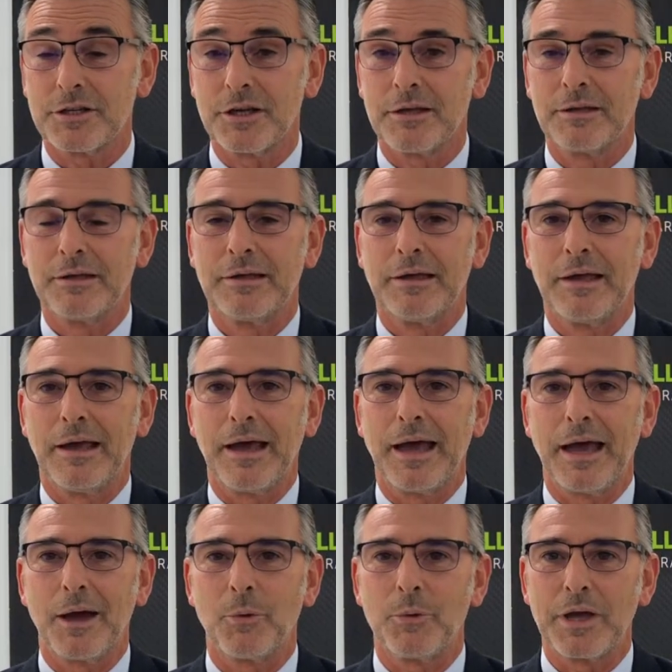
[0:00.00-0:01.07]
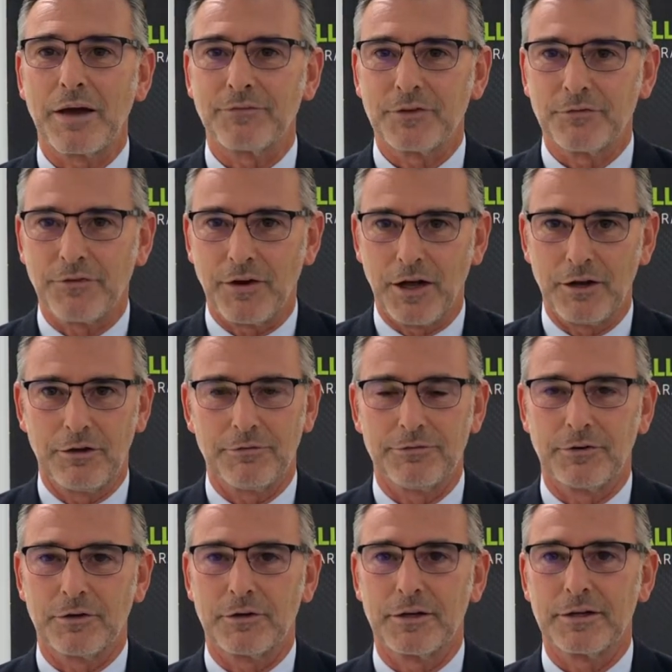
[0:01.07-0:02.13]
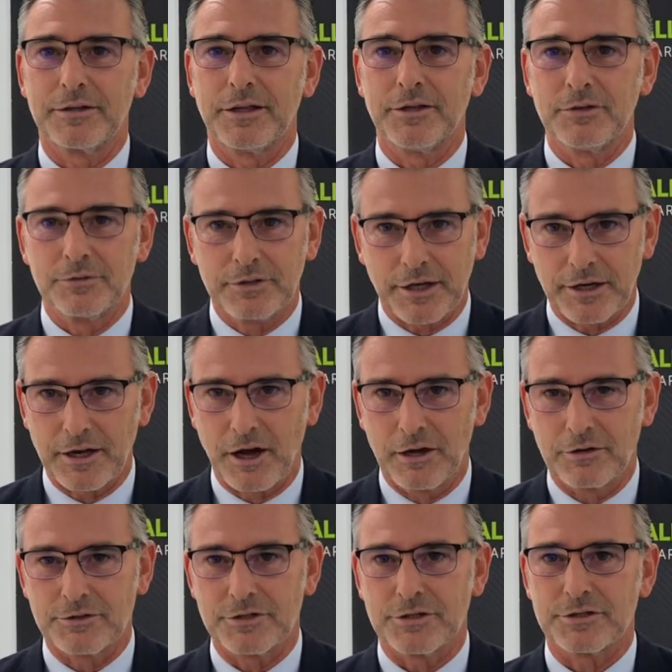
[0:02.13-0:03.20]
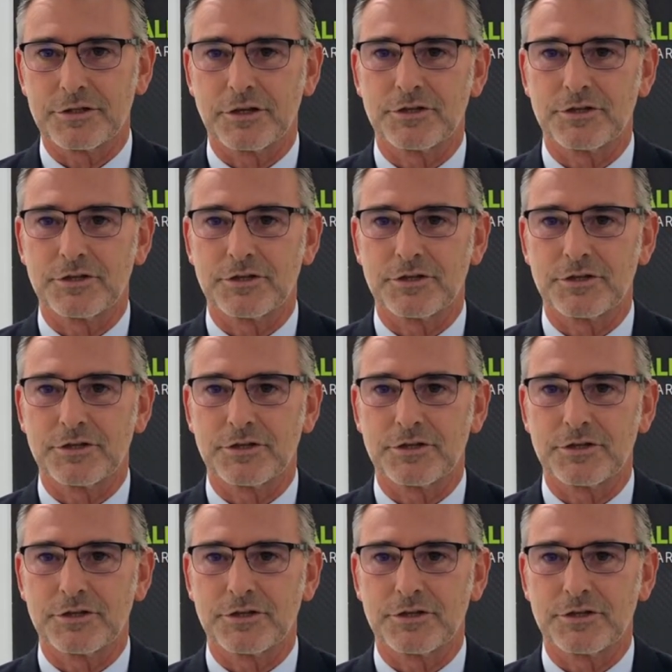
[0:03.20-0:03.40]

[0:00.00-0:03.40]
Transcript: and we have to follow for the new technologies.